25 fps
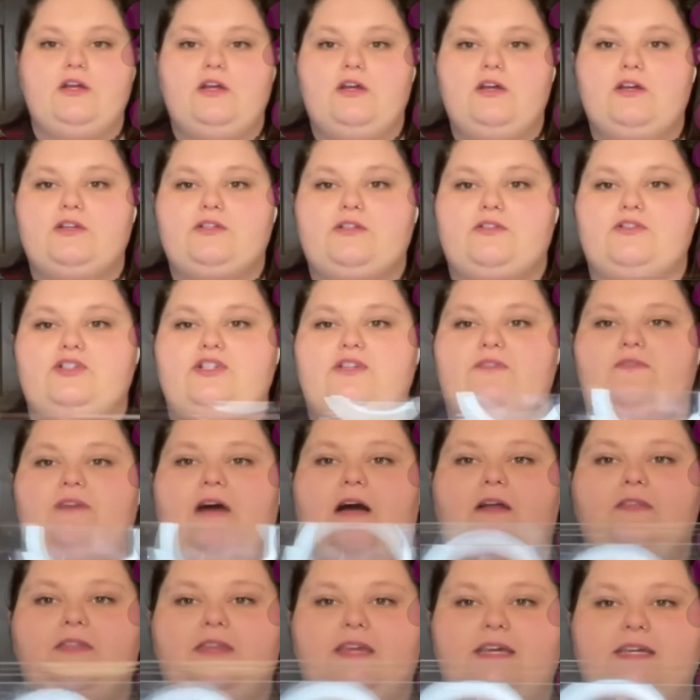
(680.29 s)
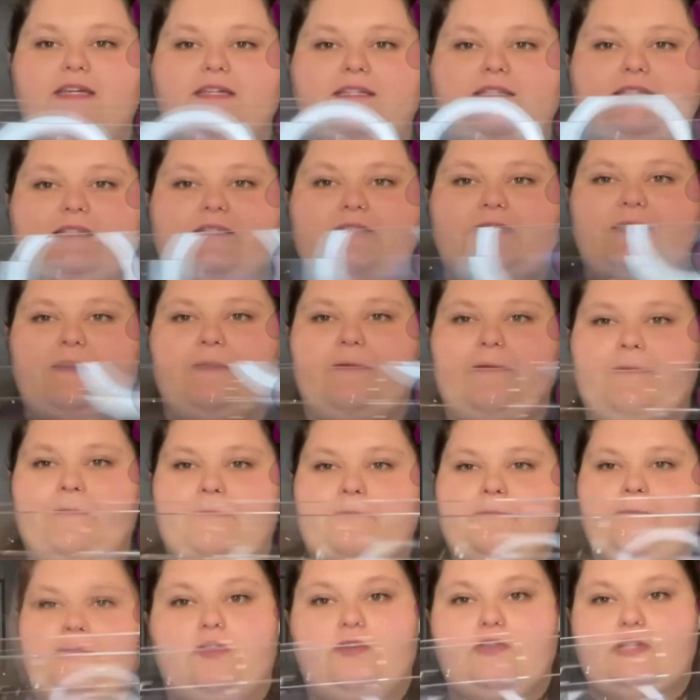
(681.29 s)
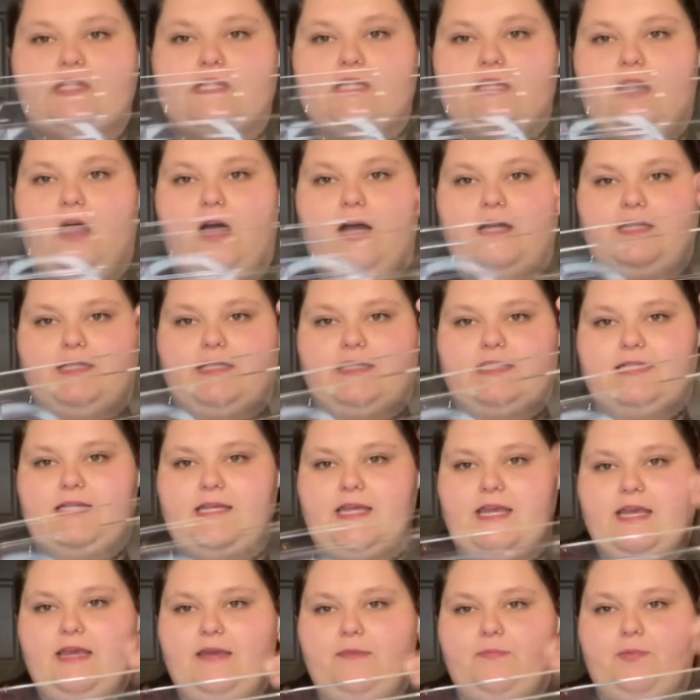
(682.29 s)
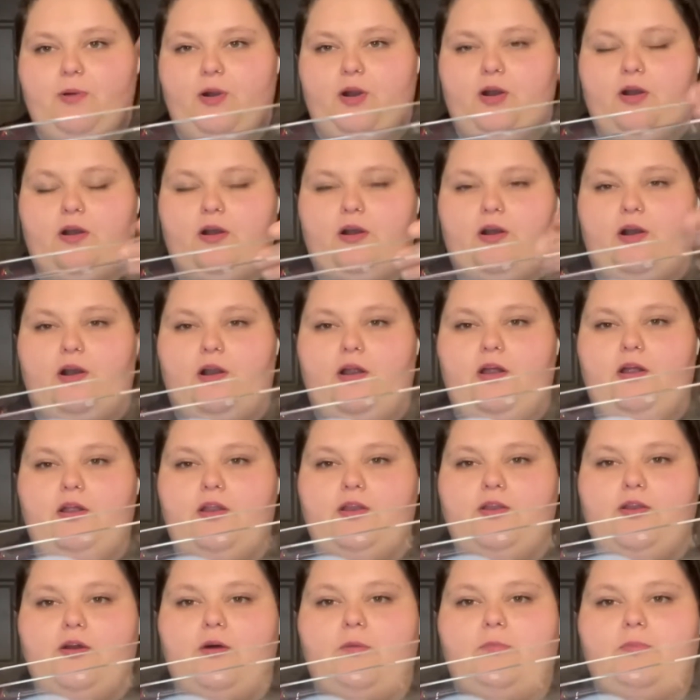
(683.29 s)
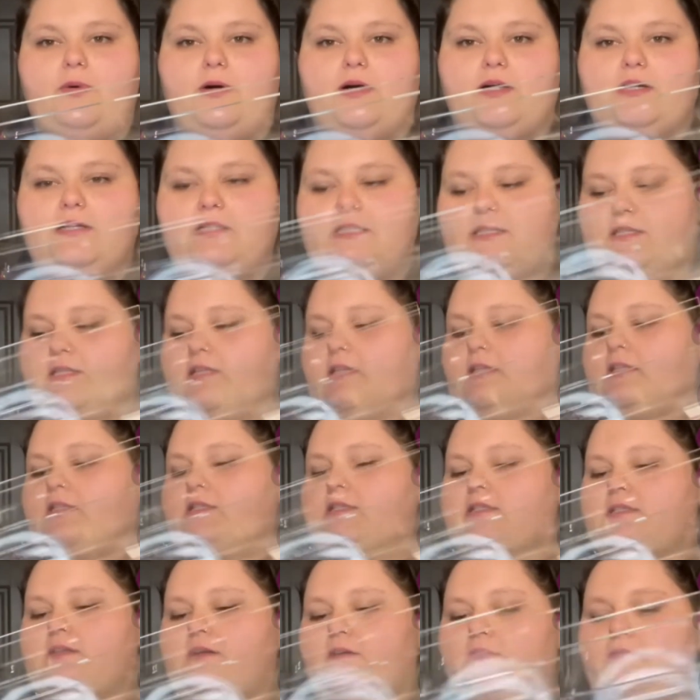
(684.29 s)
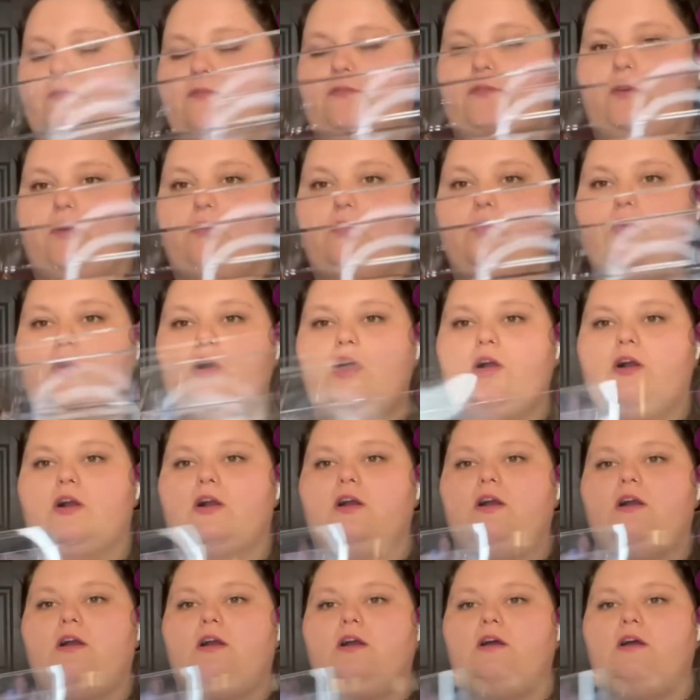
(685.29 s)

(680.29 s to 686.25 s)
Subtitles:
So she found this. Little slots to keep her notebooks and stuff for work.